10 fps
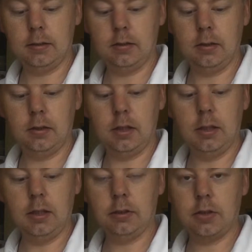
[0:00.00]
I
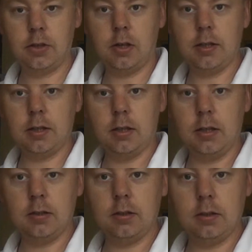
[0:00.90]
like the size of
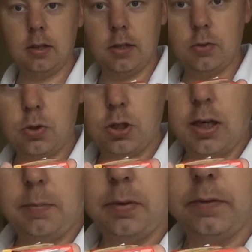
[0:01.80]
these. The actual
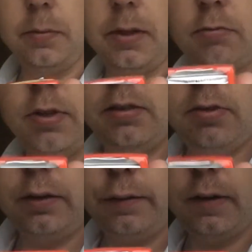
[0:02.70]
shape of them, they're really
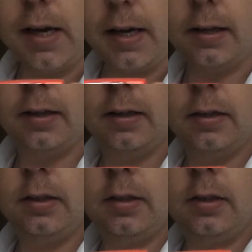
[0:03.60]
flat,
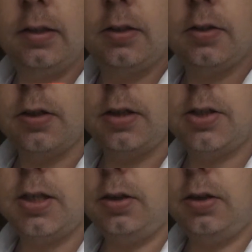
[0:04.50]
so they sit on